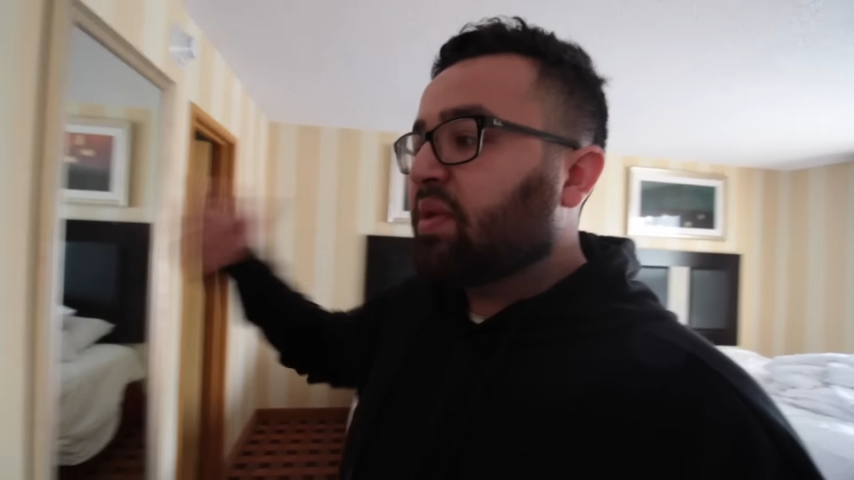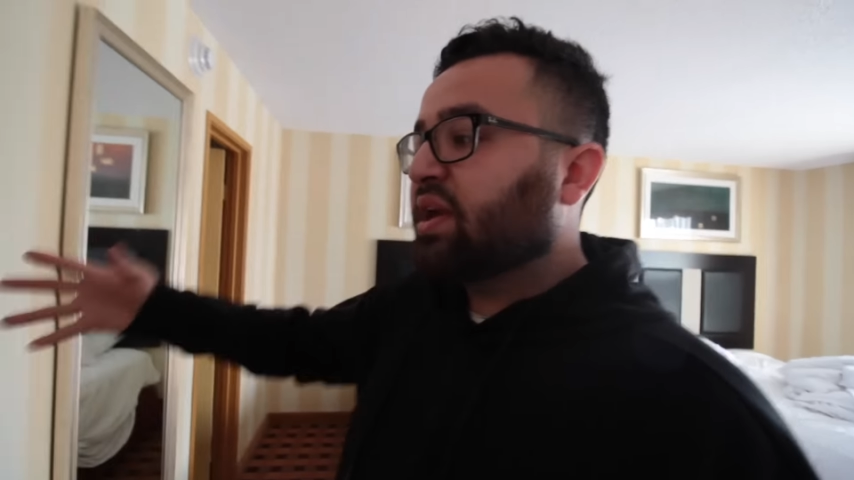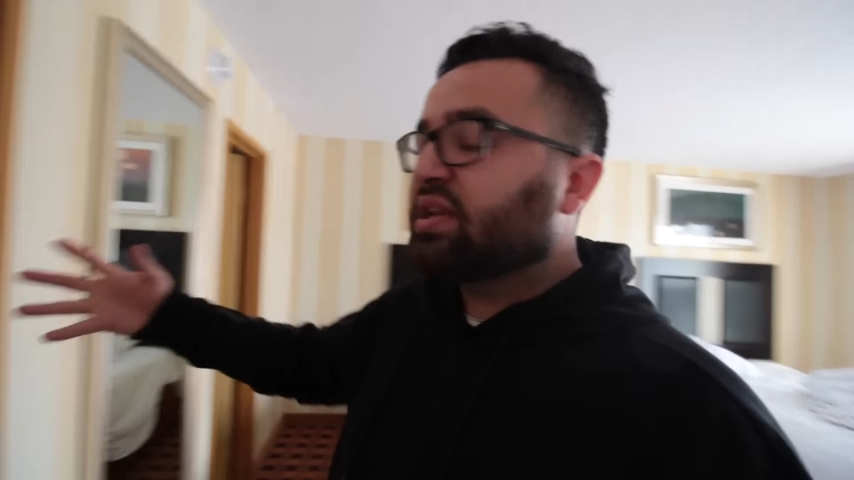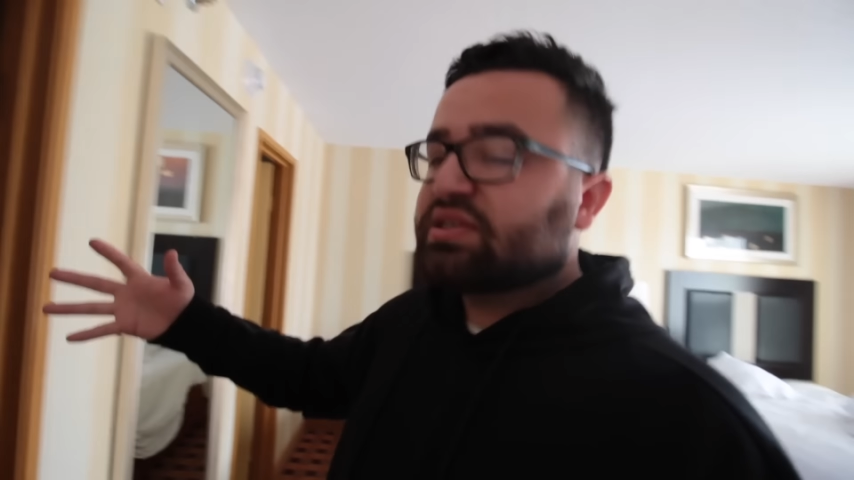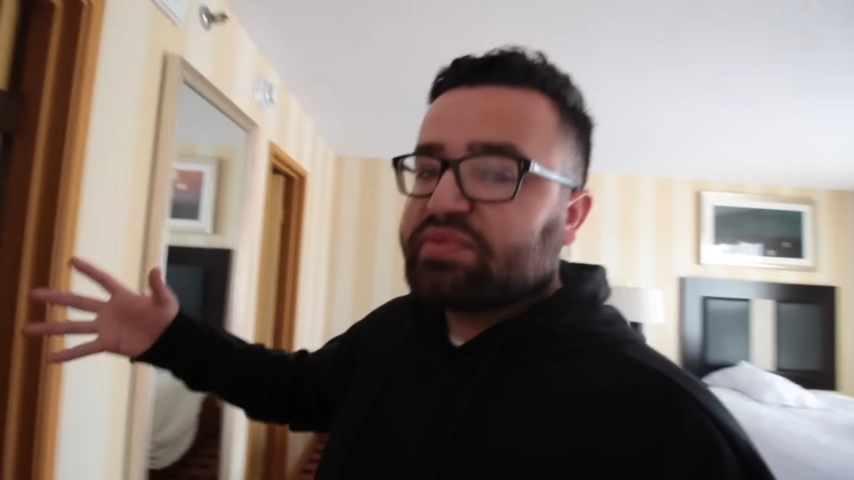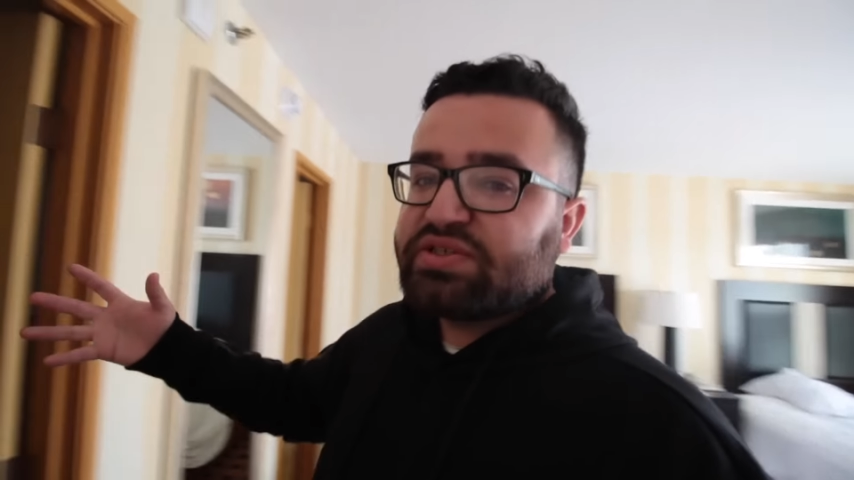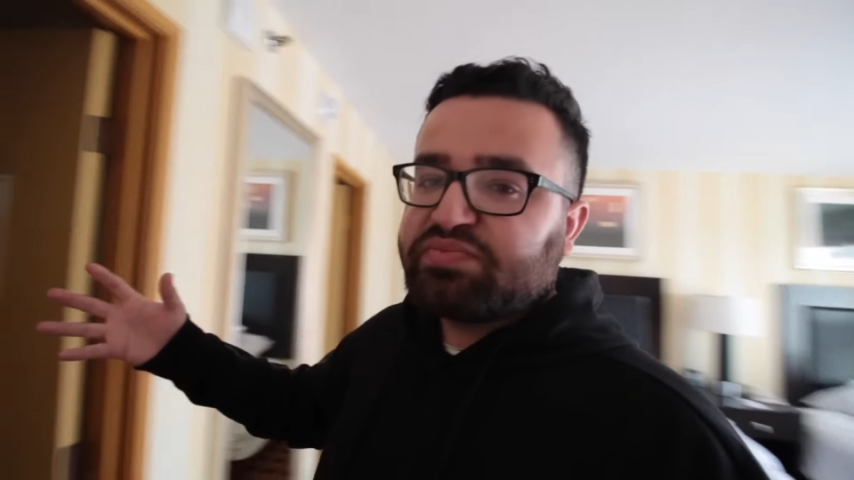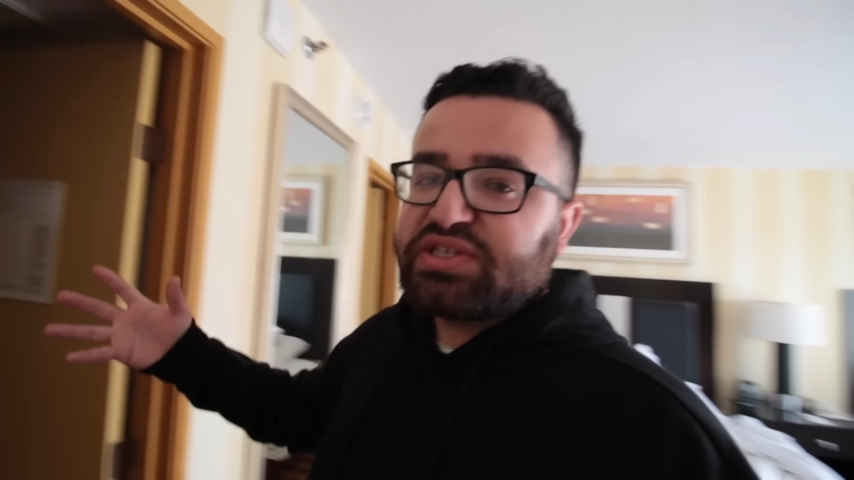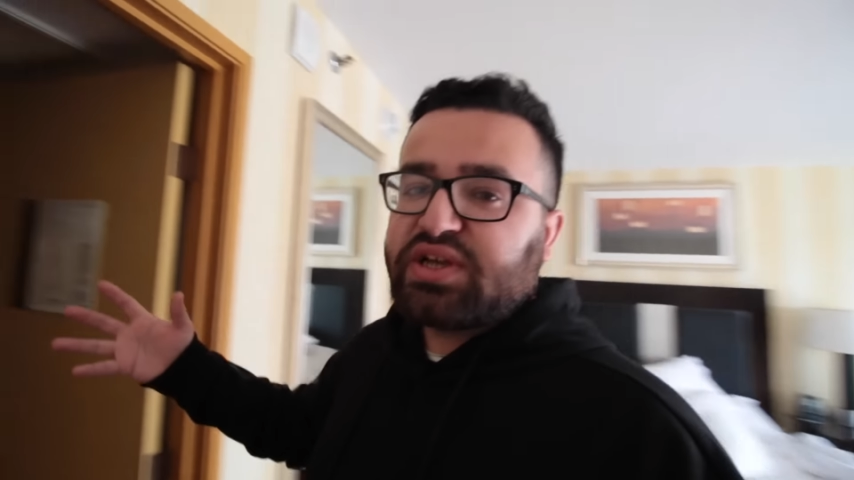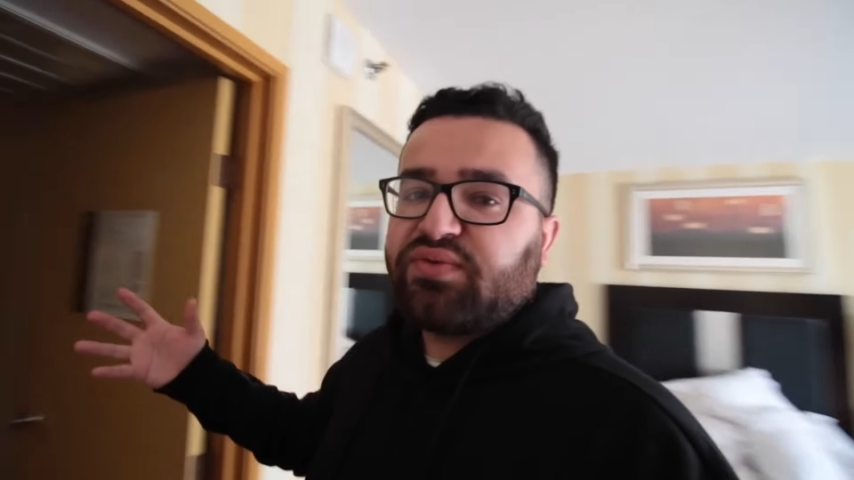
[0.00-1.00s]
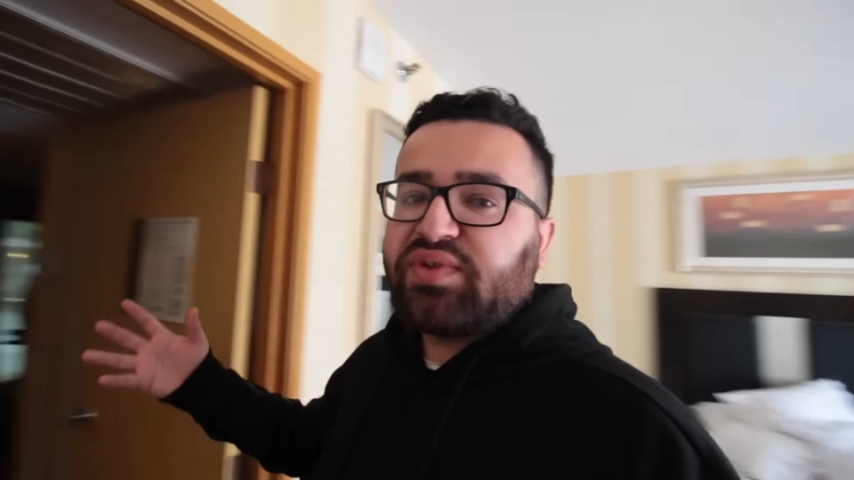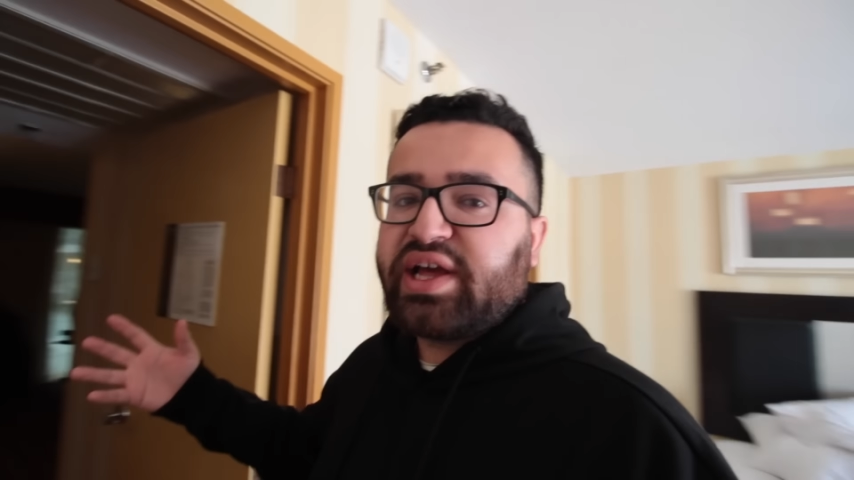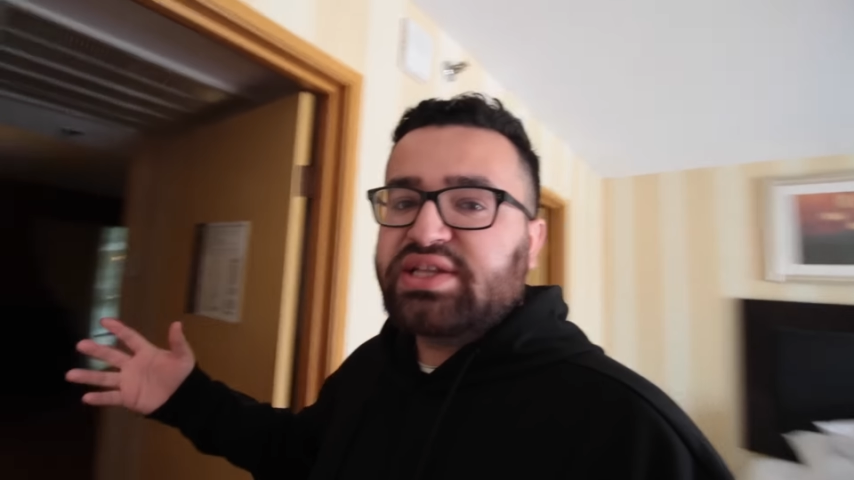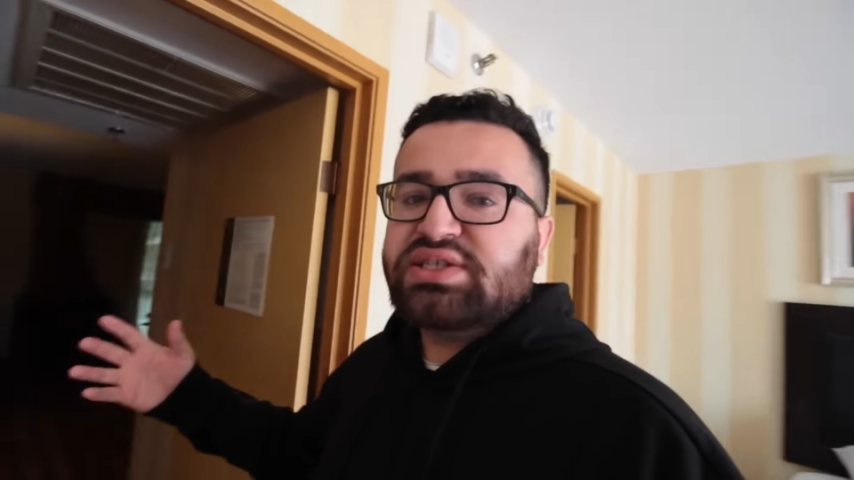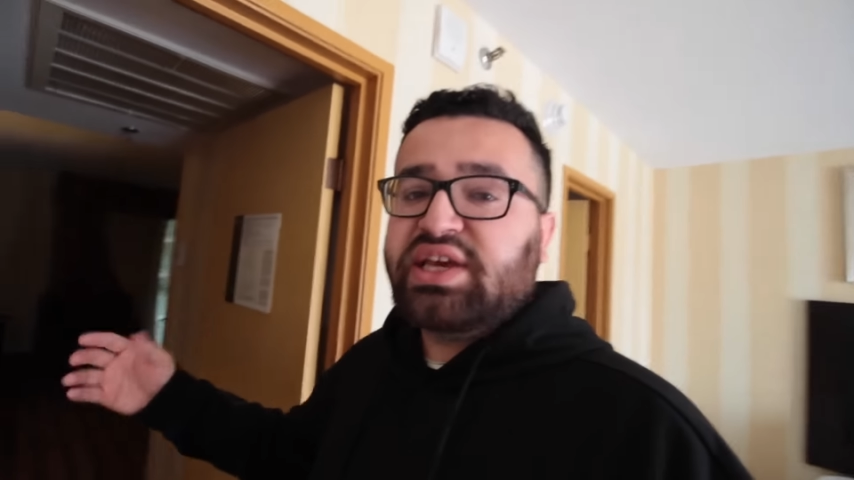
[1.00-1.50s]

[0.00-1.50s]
making us miss our flights.